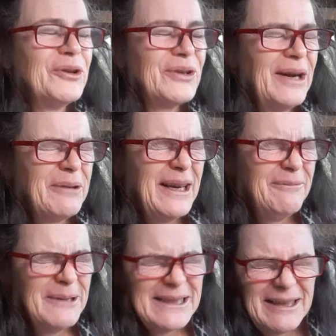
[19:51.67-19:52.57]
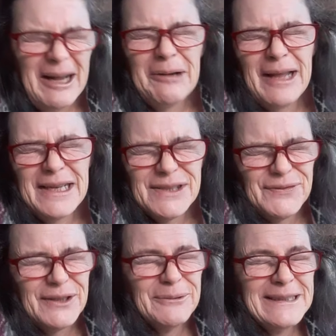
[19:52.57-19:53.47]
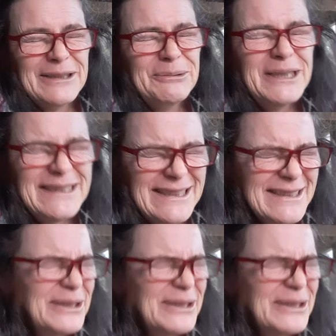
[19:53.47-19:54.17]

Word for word: wonder how when how guys feel when they read this.